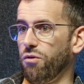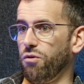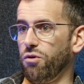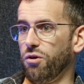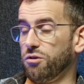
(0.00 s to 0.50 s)

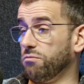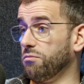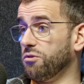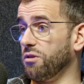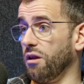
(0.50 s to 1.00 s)
who are
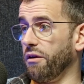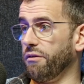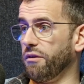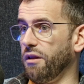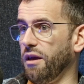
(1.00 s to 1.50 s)
still
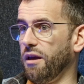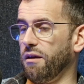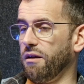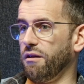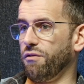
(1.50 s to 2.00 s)
around today
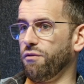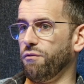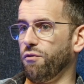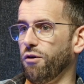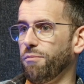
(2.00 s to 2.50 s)
in a different
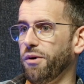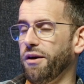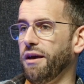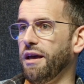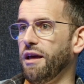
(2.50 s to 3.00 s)
form. But
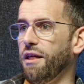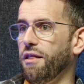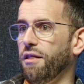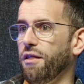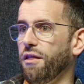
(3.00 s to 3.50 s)

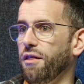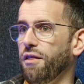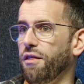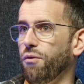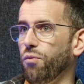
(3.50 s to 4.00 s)

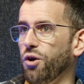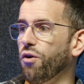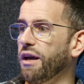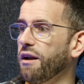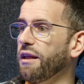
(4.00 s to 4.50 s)
we
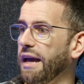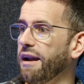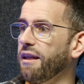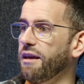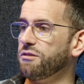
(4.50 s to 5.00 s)
got
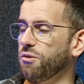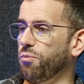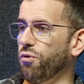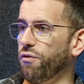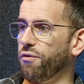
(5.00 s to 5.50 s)
early
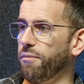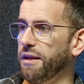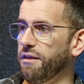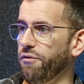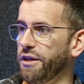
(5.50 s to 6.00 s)
support from
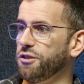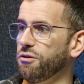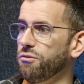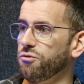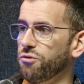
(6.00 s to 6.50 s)

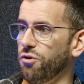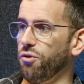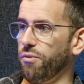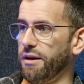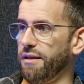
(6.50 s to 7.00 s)
individuals
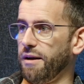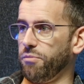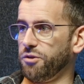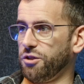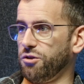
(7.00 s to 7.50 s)
who were in that
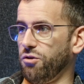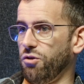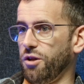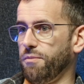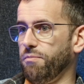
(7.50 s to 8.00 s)
position, who
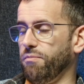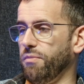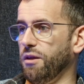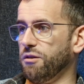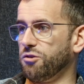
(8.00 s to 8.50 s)
had
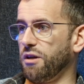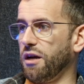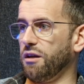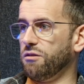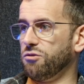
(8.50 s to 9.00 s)
either
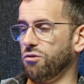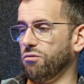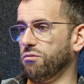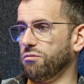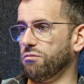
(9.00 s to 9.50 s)
started,
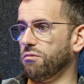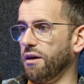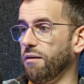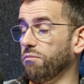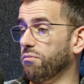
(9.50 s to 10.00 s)
sold
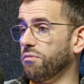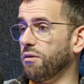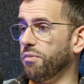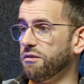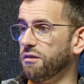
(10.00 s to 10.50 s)
their
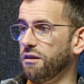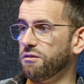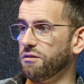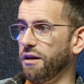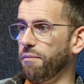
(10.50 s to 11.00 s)

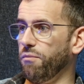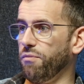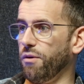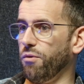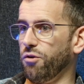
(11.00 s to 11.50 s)
business,
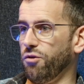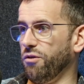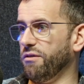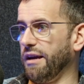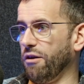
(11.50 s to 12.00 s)
that were
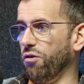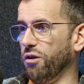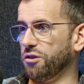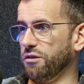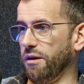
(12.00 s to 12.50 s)
doing
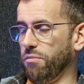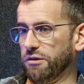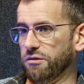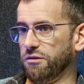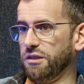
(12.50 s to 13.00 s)
technology type
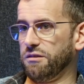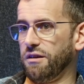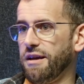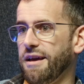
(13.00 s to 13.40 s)
businesses.